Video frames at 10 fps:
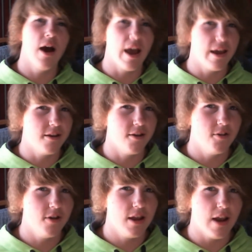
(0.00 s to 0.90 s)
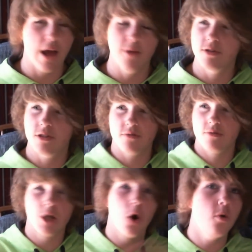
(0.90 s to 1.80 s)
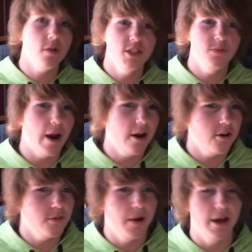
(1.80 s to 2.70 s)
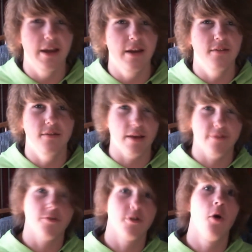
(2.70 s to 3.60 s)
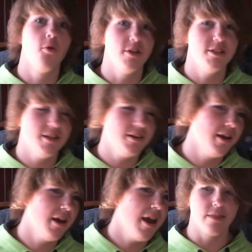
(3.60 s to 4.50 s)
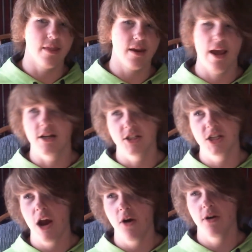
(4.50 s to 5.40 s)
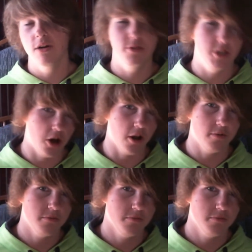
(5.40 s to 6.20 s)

I had internet, I was so inspired by, like, for no reason, and then I had a shower and it was gone.